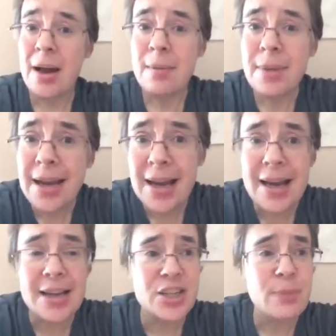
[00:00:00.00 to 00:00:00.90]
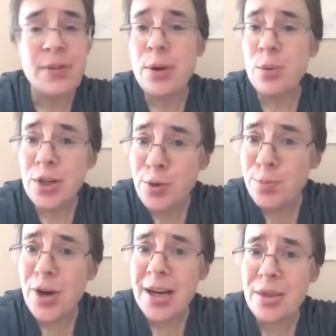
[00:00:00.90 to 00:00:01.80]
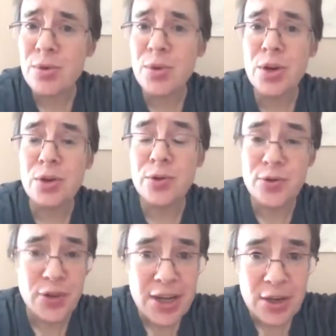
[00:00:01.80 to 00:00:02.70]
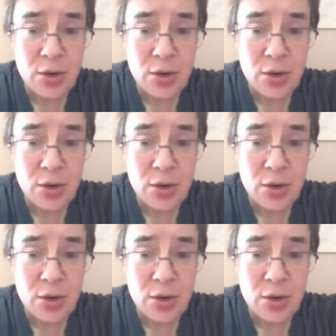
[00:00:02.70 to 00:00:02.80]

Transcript: My gosh, when you break through your fear